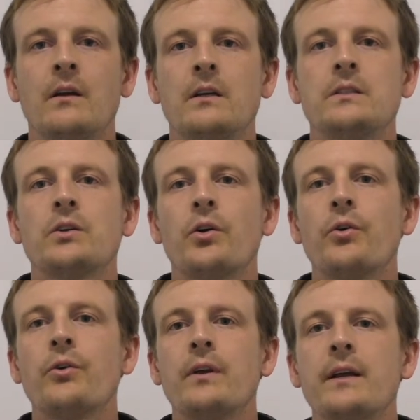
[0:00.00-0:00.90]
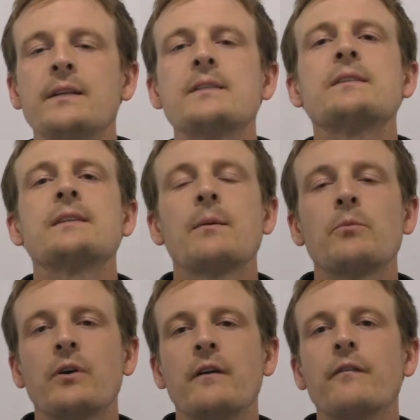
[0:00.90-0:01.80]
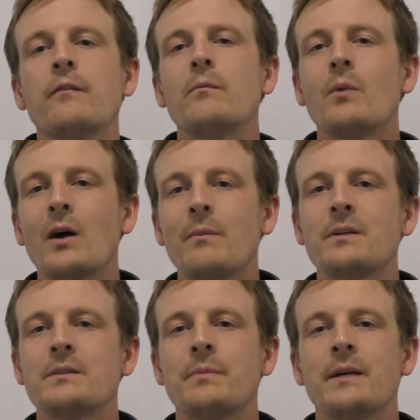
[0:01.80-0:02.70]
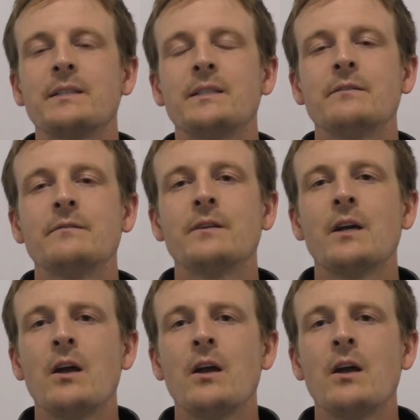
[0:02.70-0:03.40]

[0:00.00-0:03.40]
So in summary, from my perspective,